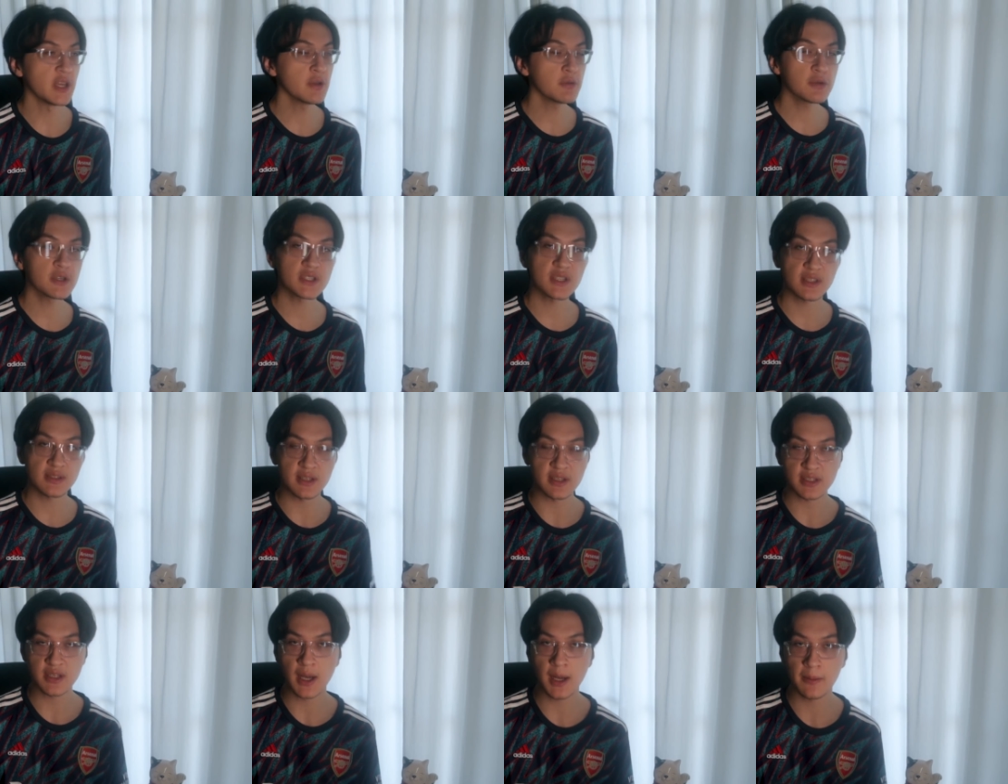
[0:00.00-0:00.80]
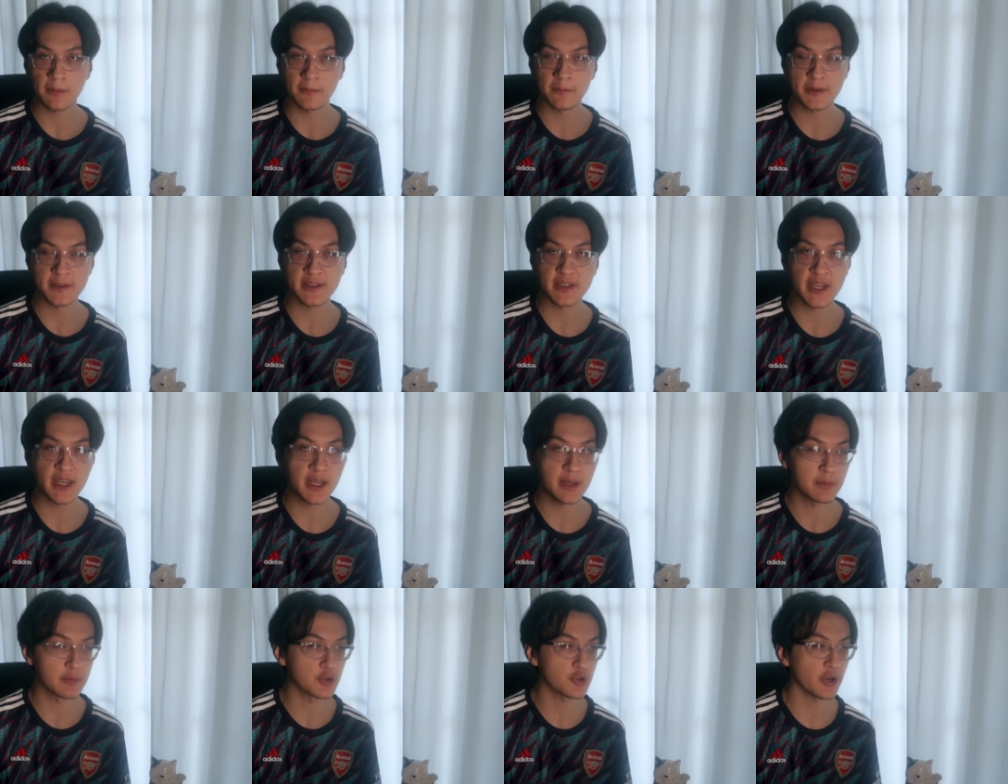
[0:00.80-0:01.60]
He was at the top of his
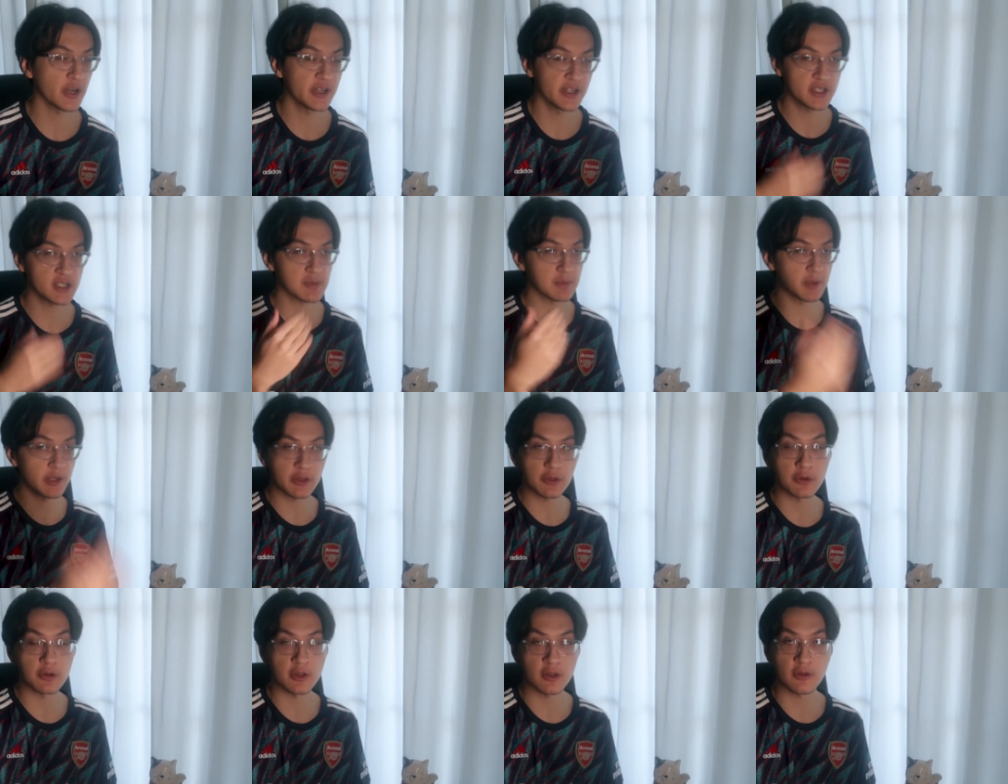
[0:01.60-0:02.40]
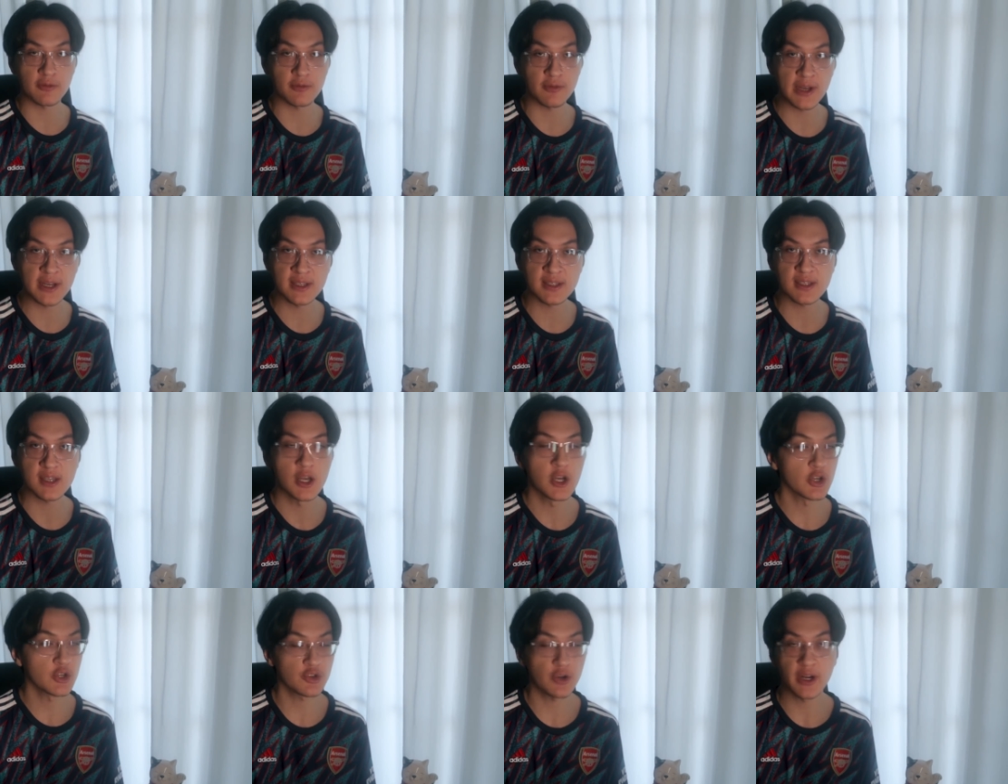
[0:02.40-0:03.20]
game, trying to split through the defense,
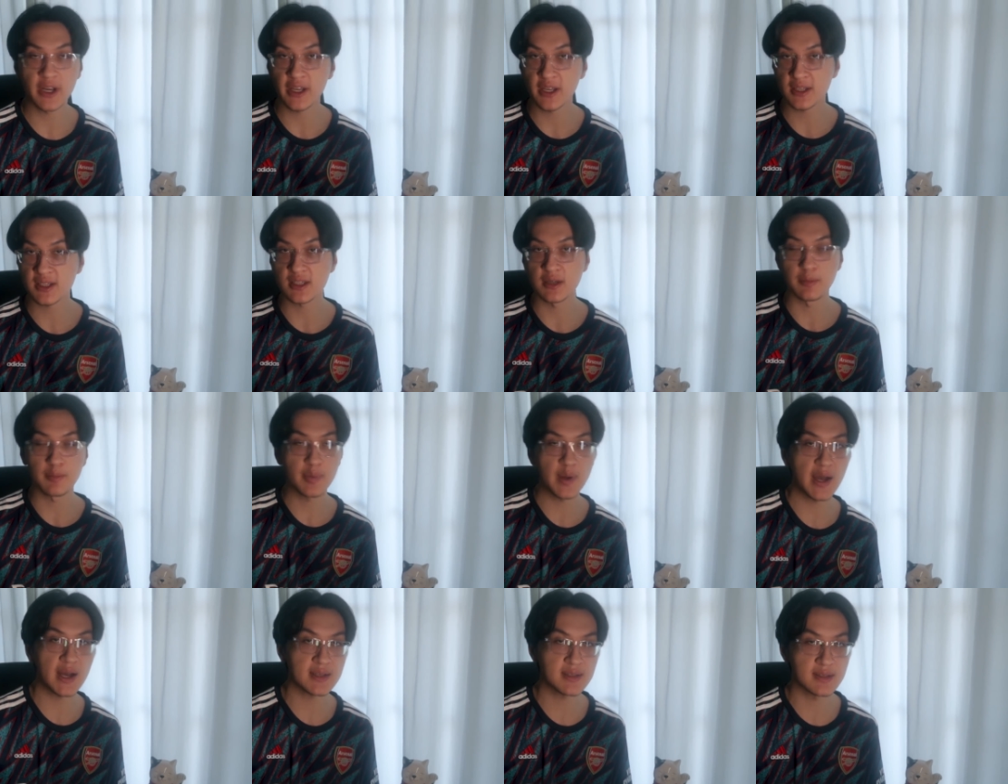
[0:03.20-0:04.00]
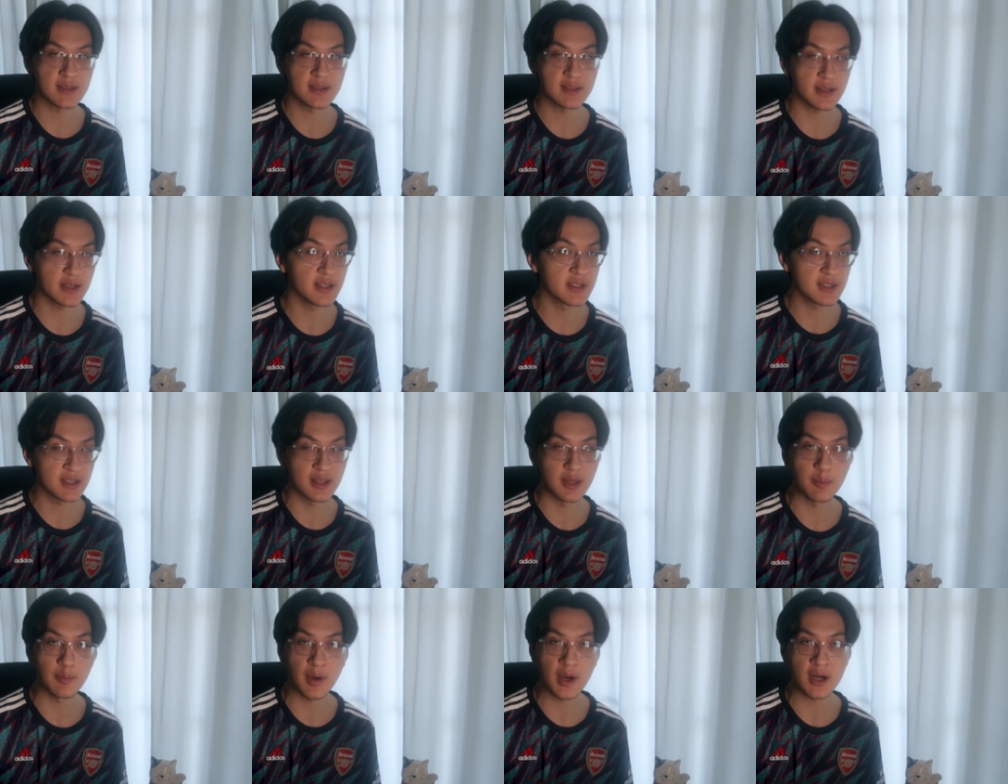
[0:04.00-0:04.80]
trying to get some passes into
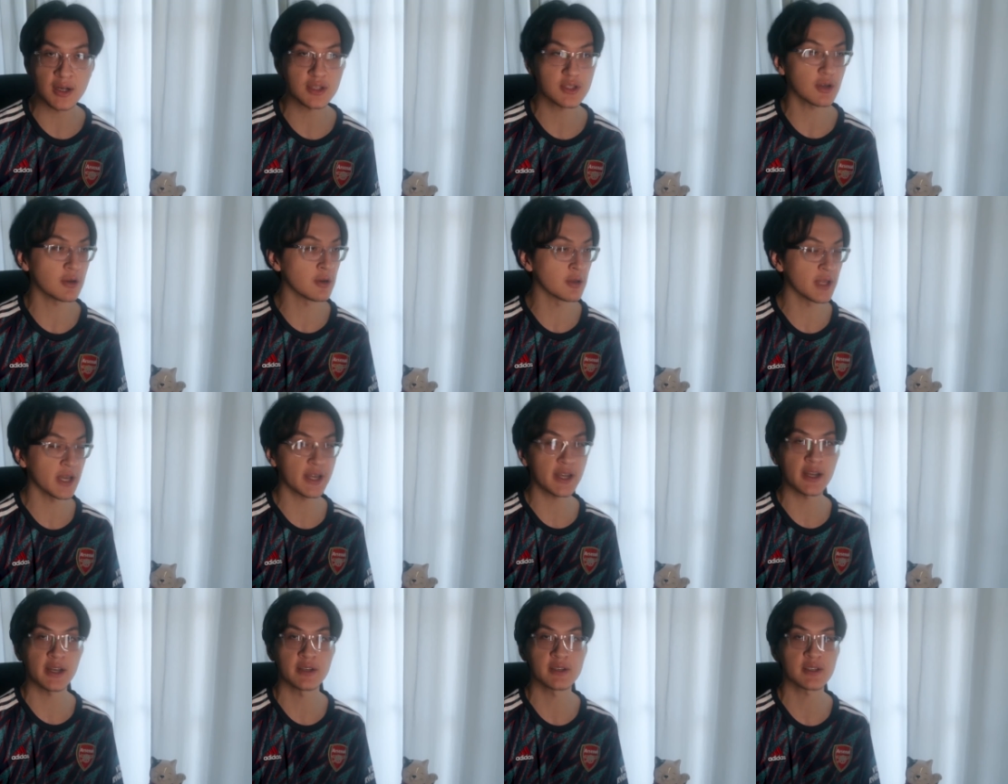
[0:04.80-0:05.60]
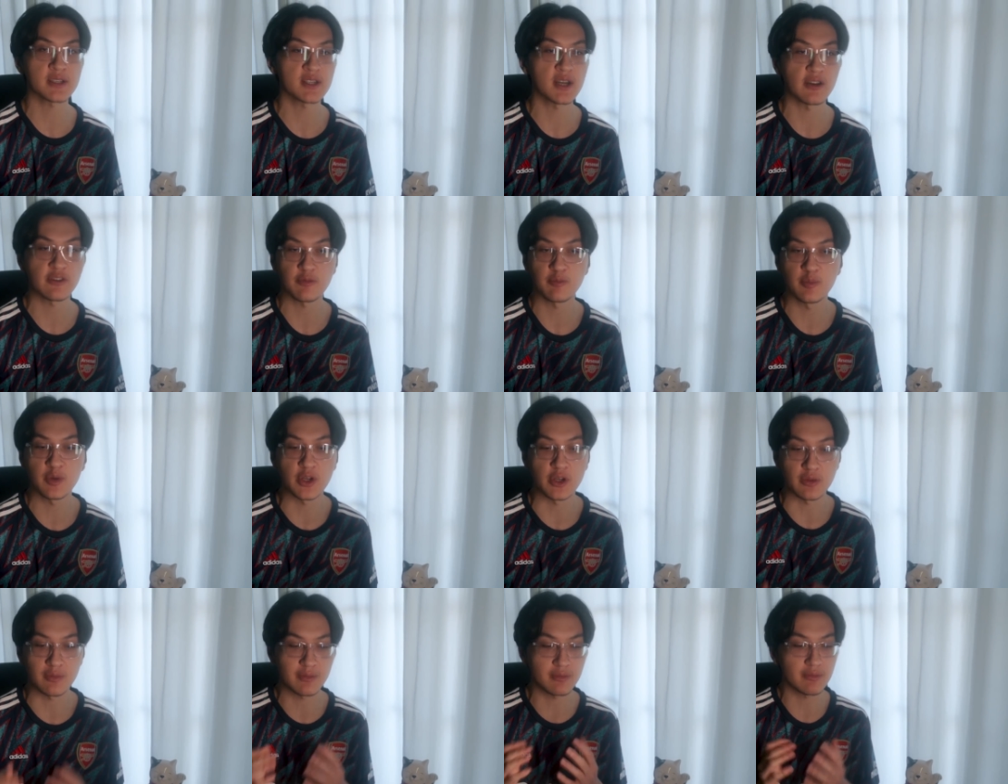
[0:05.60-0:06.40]
the box, all that kind of stuff,
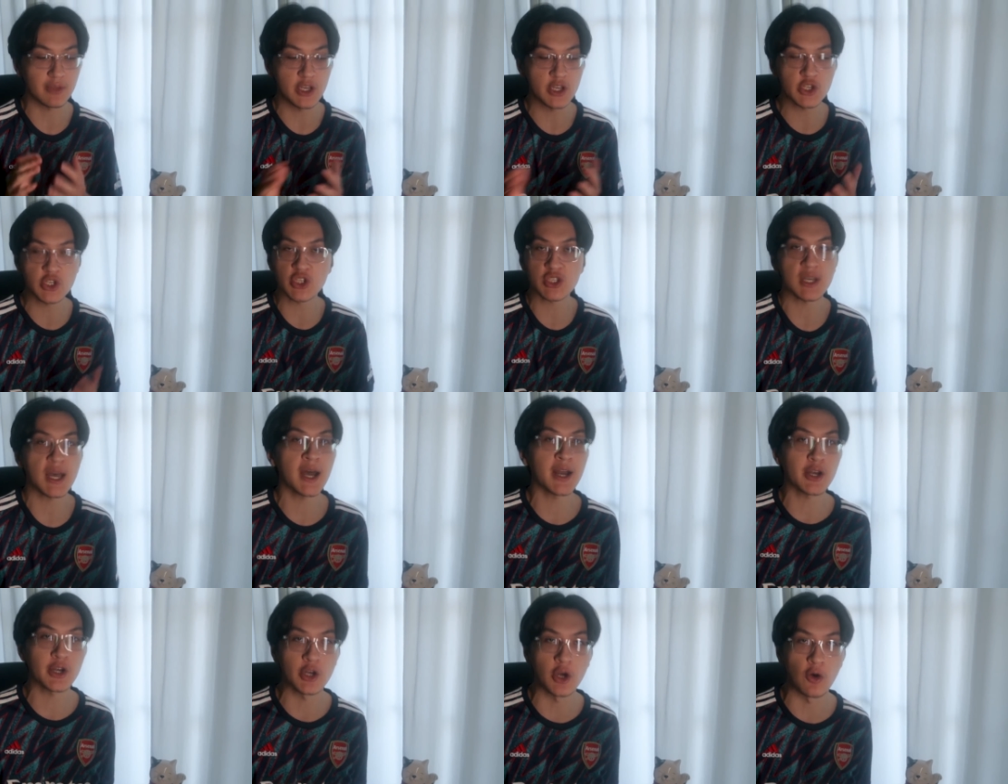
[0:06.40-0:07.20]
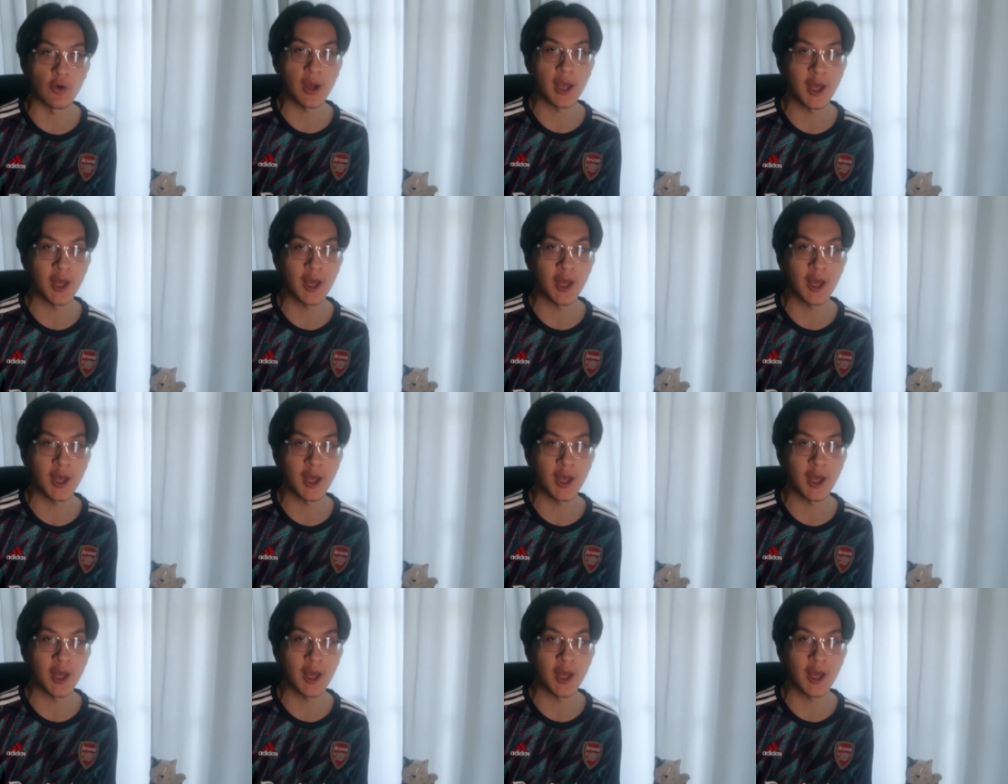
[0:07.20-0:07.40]
but he just had no